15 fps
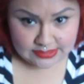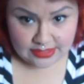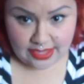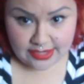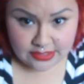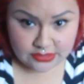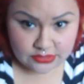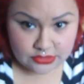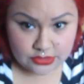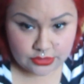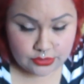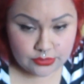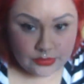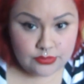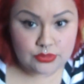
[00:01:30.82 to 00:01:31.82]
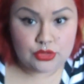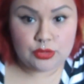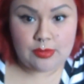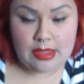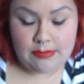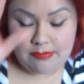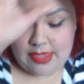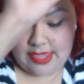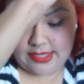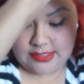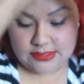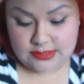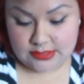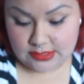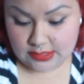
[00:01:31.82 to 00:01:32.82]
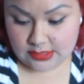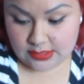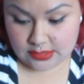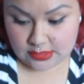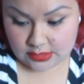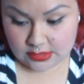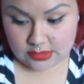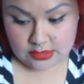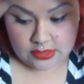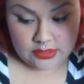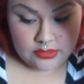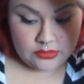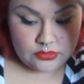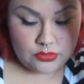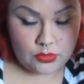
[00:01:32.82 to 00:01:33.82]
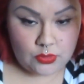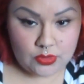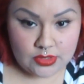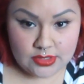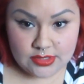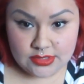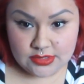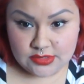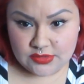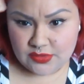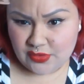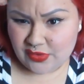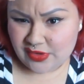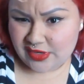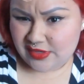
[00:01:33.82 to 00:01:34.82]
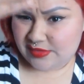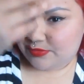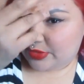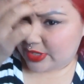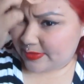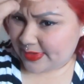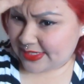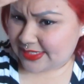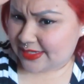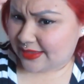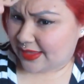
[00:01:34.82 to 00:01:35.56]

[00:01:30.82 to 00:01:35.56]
like to do my bangs towards, or pretty much the